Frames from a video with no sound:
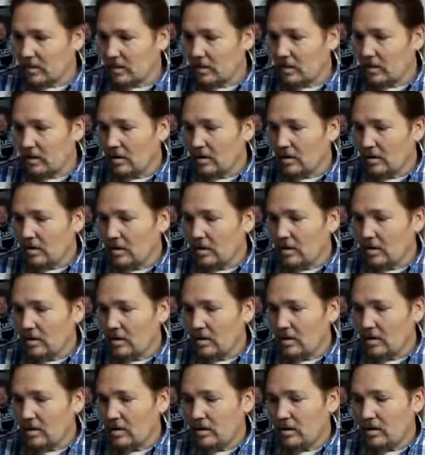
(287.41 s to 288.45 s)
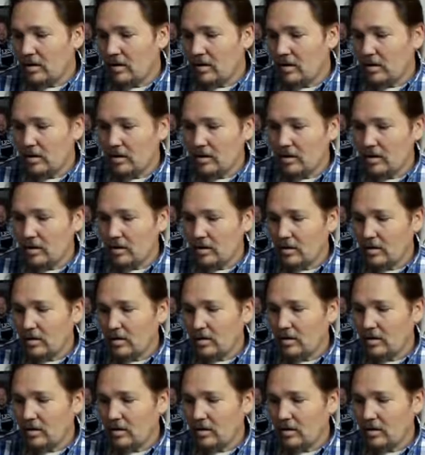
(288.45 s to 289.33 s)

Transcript: Nobody speaks.